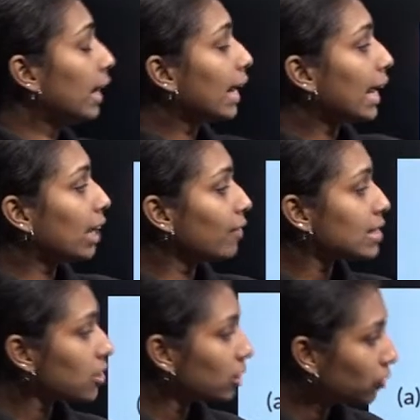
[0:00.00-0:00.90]
In which
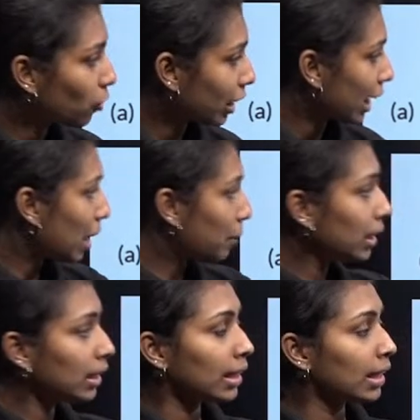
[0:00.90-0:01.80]
of the following, I mean,
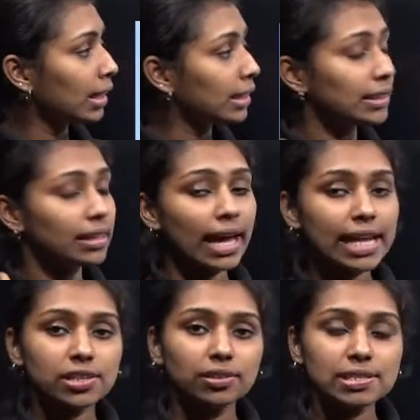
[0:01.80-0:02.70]
the
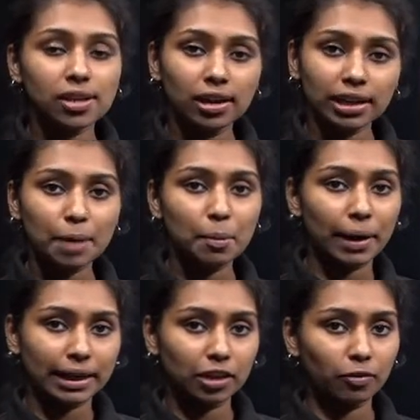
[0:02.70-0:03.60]
nature of the salt can be
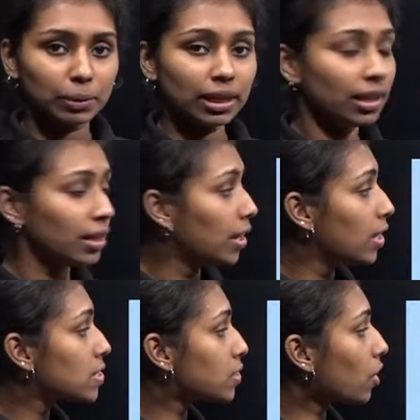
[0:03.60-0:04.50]
predicted from the
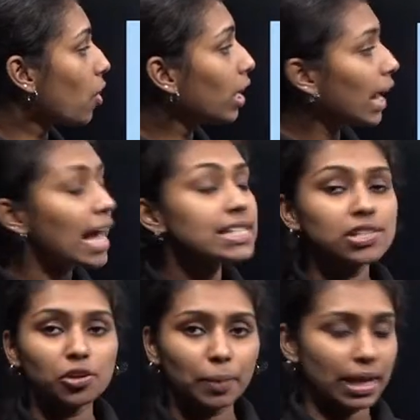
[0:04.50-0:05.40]
strong acid
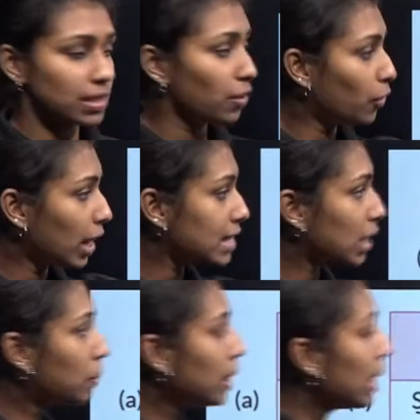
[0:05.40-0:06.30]
or base. For example,